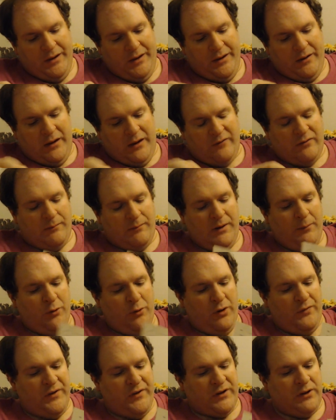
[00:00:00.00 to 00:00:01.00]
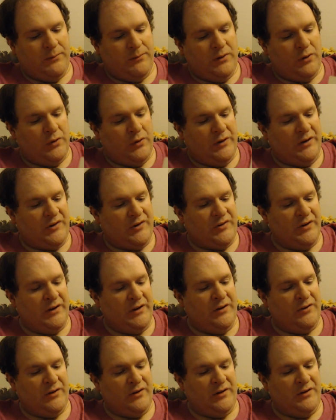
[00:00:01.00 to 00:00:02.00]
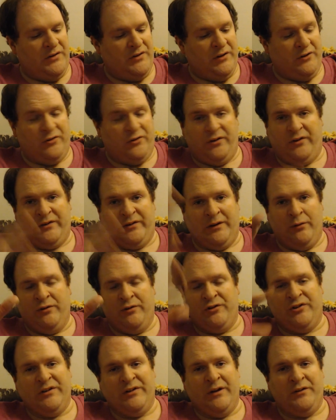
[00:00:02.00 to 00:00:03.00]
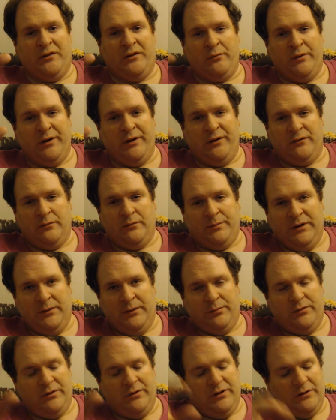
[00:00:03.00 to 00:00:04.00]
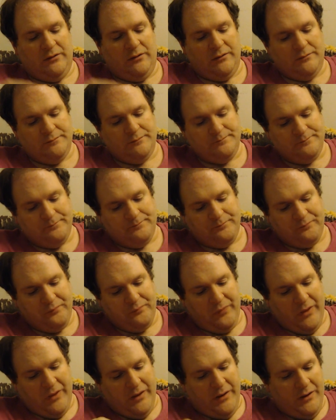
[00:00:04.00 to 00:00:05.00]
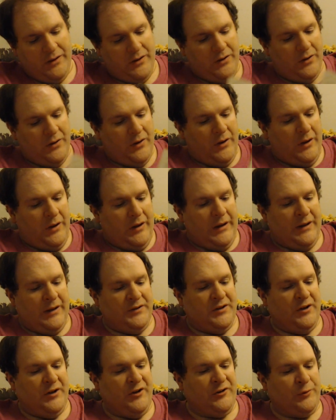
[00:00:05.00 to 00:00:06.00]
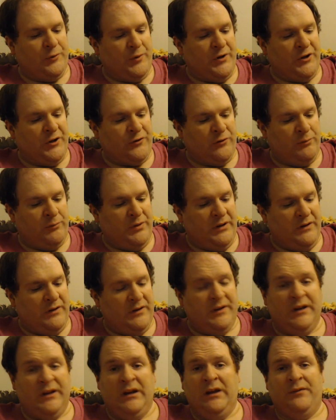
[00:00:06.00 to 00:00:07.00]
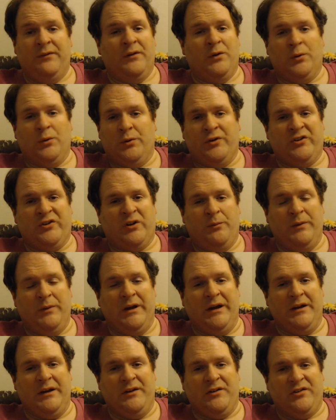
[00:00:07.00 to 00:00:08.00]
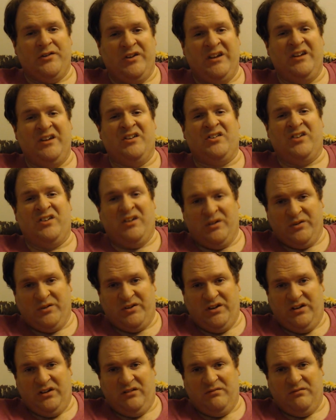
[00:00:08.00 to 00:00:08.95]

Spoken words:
If a member of the community sins unintentionally, so now we're just down to the regular people here, and does what is forbidden in any of the Lord's commands, he is guilty.